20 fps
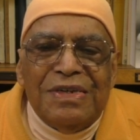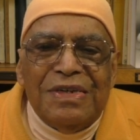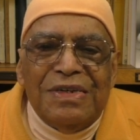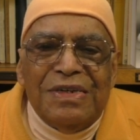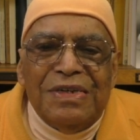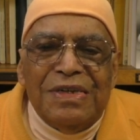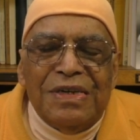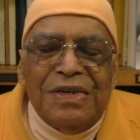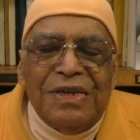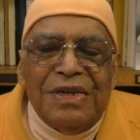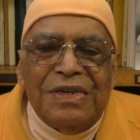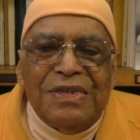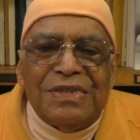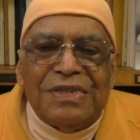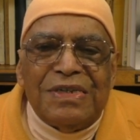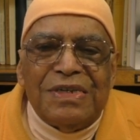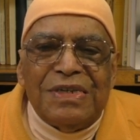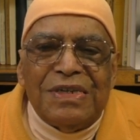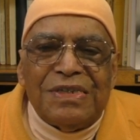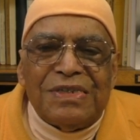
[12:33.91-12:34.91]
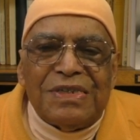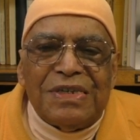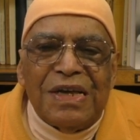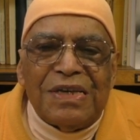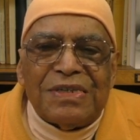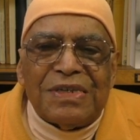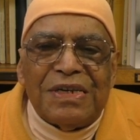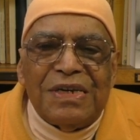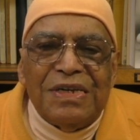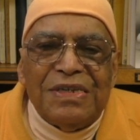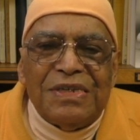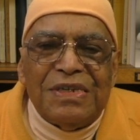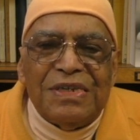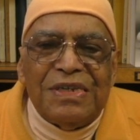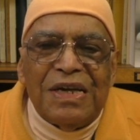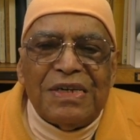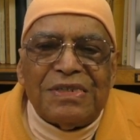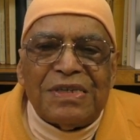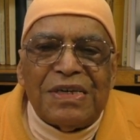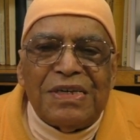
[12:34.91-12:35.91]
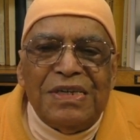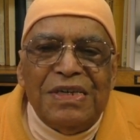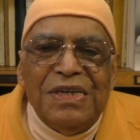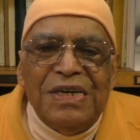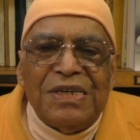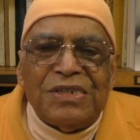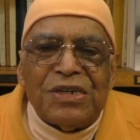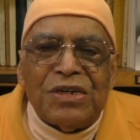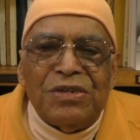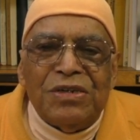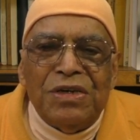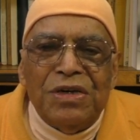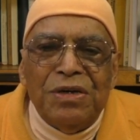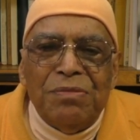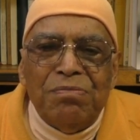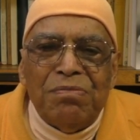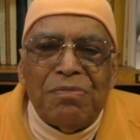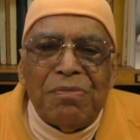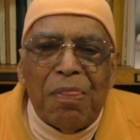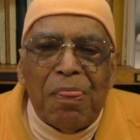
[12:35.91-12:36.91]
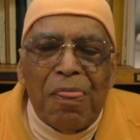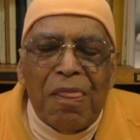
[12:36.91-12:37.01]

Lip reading: In English it is translated as creation hymn.